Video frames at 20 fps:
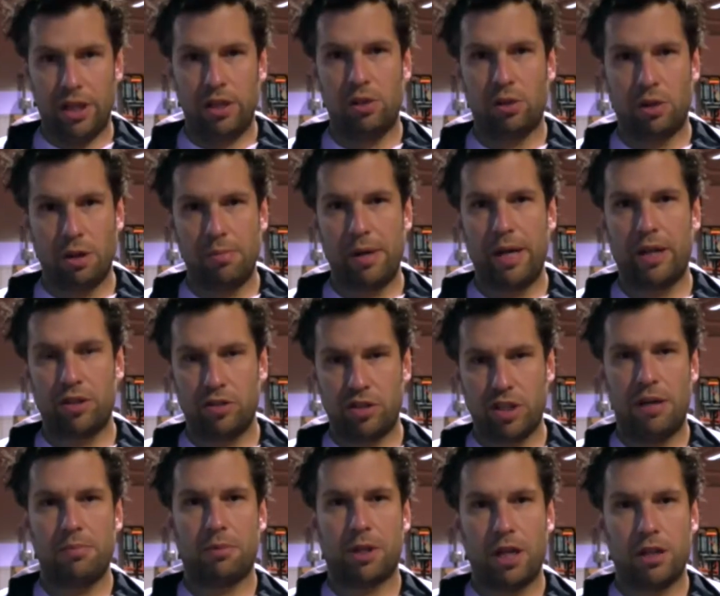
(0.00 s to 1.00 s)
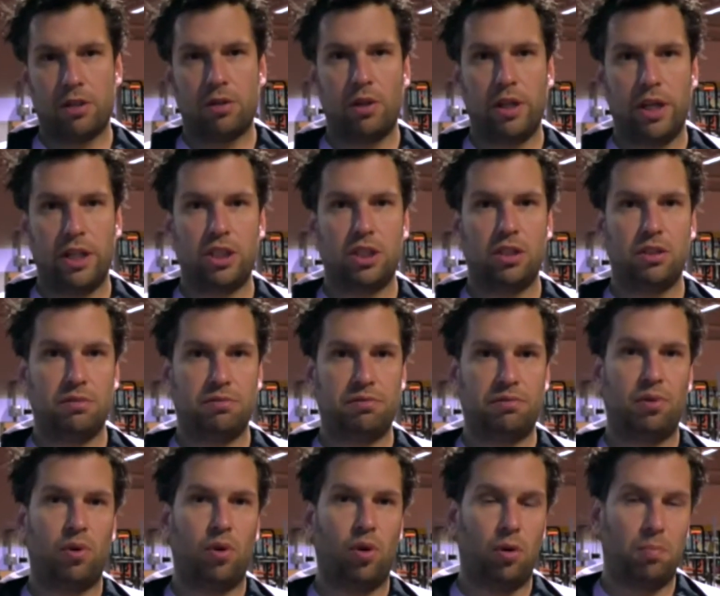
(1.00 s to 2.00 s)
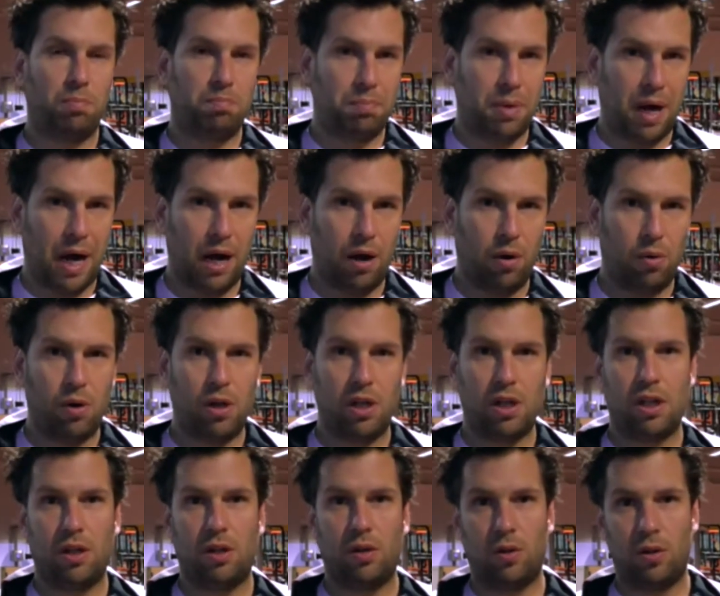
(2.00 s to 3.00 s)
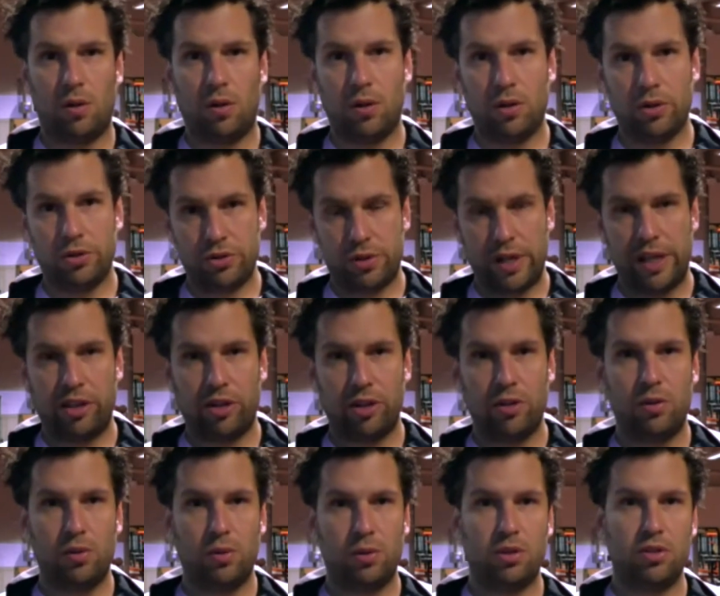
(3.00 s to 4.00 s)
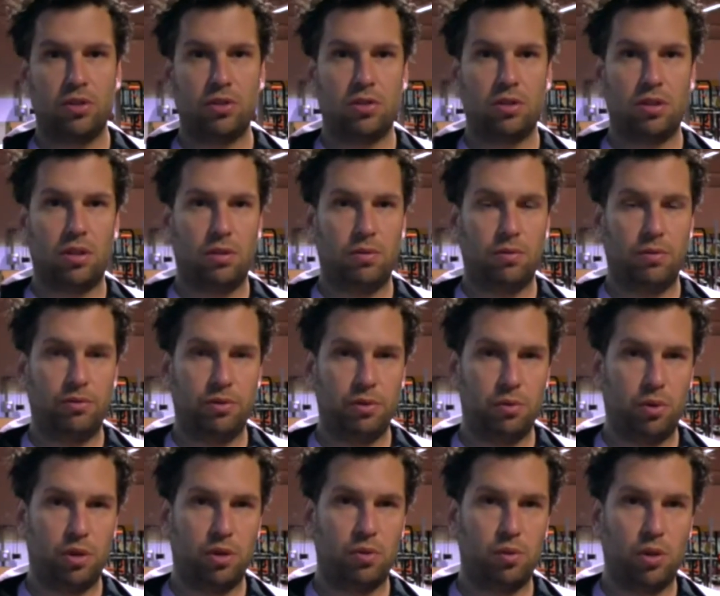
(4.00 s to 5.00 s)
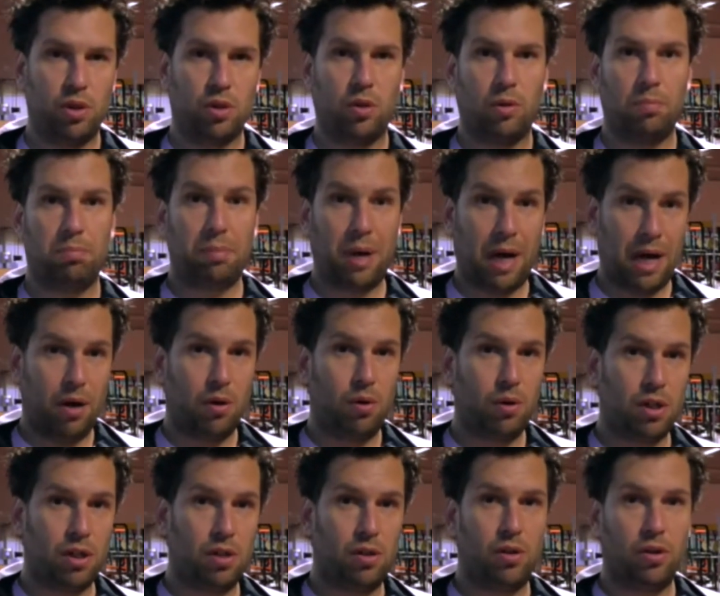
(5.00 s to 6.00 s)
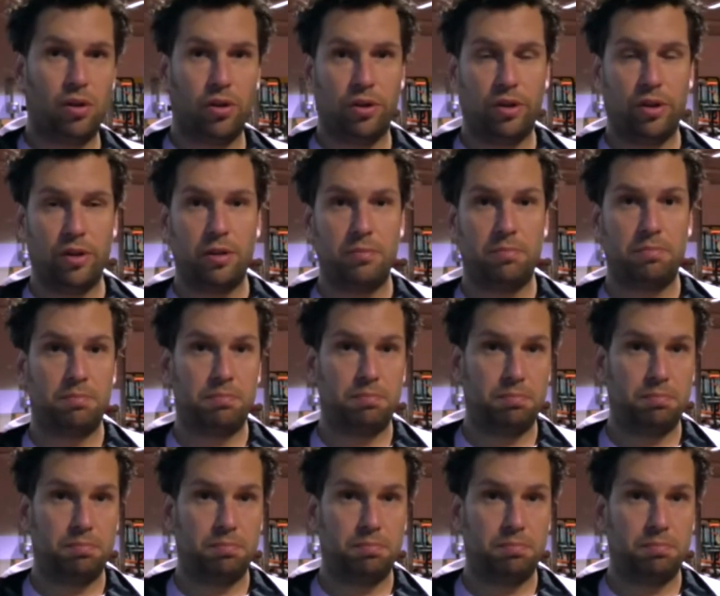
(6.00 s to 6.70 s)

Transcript: then you can make the same calculations for power or strength endurance. So if you want to work on power on the